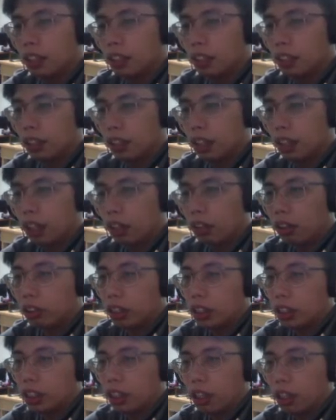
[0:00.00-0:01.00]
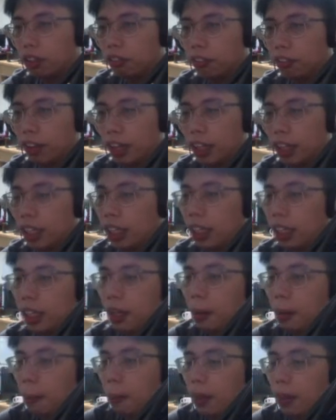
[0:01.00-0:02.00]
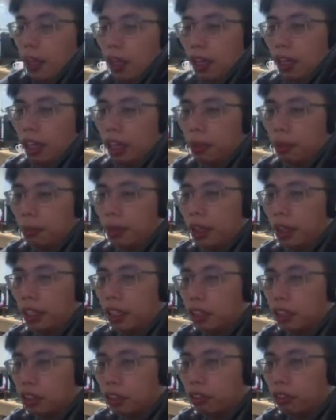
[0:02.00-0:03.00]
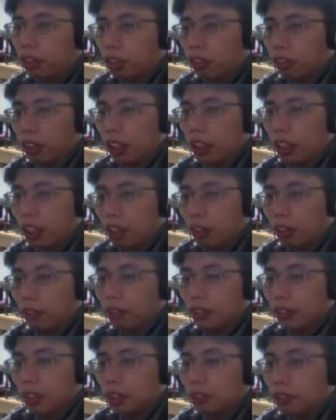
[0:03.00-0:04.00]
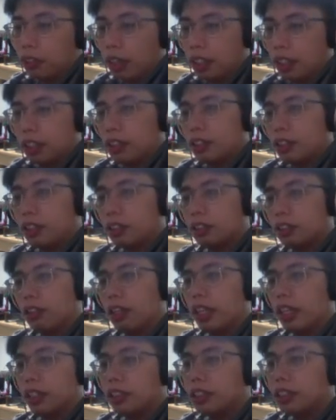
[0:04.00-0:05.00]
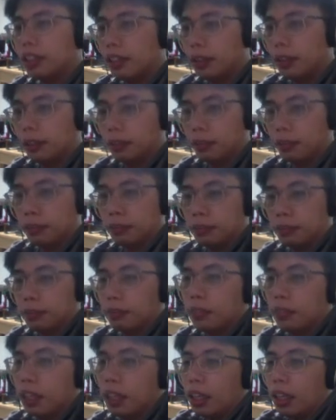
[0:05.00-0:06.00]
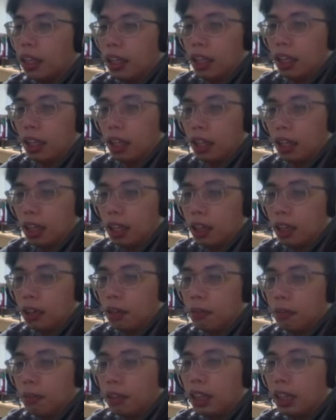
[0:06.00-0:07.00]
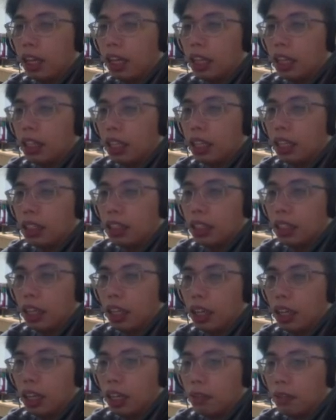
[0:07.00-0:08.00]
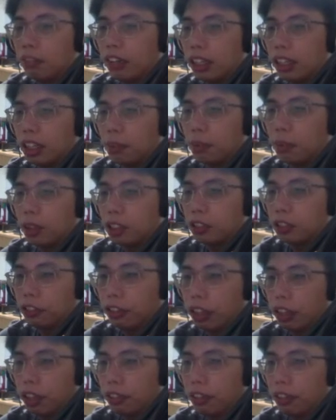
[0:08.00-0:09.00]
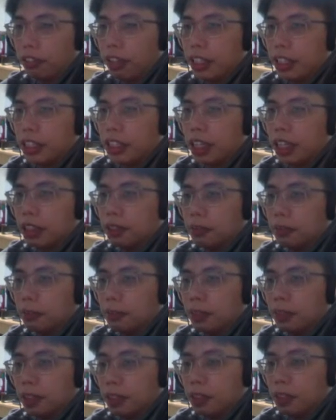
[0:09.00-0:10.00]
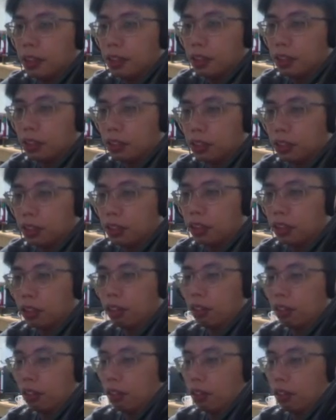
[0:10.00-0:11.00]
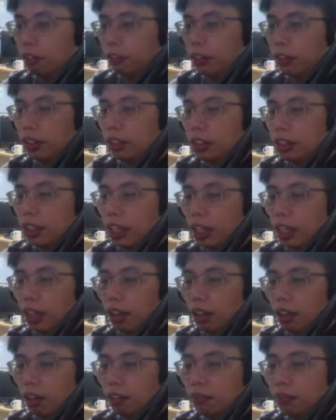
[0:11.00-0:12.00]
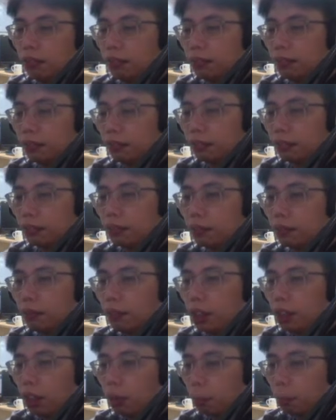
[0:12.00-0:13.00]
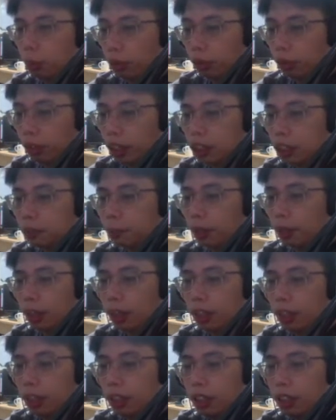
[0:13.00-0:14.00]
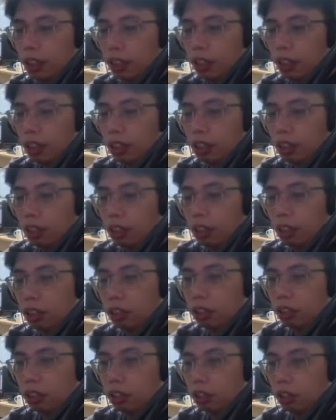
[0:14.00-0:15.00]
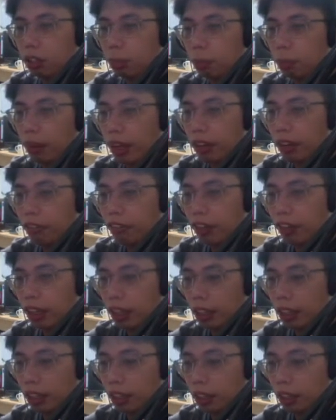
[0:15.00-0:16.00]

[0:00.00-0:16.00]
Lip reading: na-recognize niya yung Volley library. So we already have this one. So let's create in variables for our widget. So first I have progress bar. So private